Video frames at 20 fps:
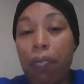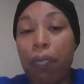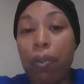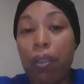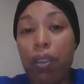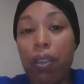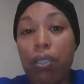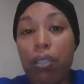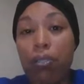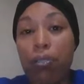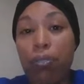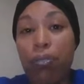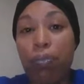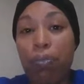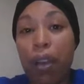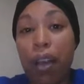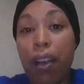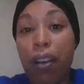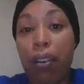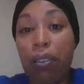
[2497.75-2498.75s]
I also
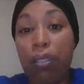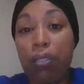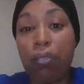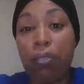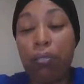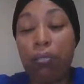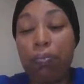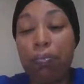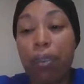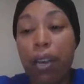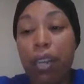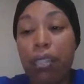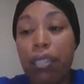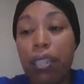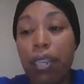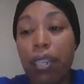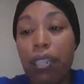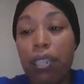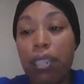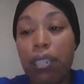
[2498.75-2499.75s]
do
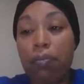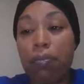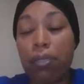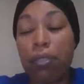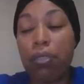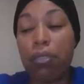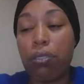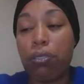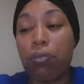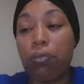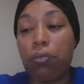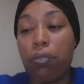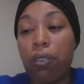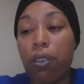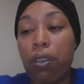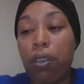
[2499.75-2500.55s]
project teams too.